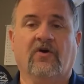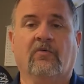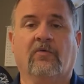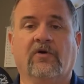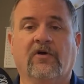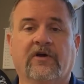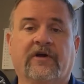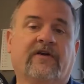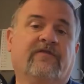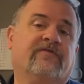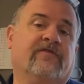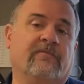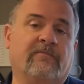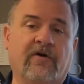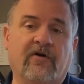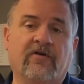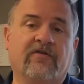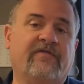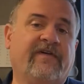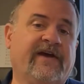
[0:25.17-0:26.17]
We're looking for
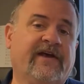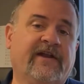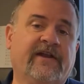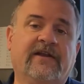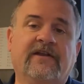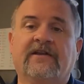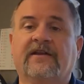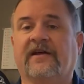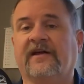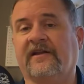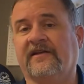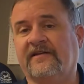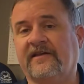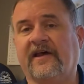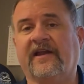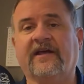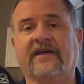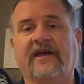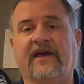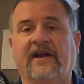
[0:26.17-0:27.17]
motivated and
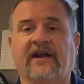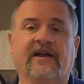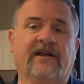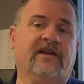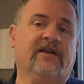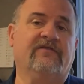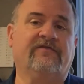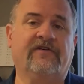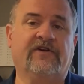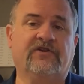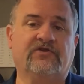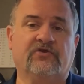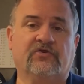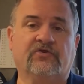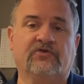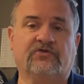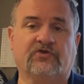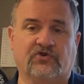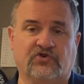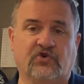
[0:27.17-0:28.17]
dedicated
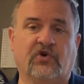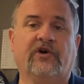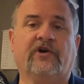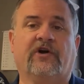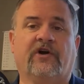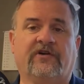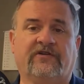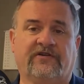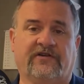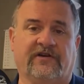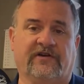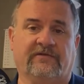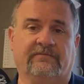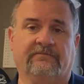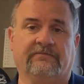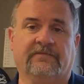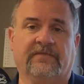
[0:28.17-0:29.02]
individuals to join our team.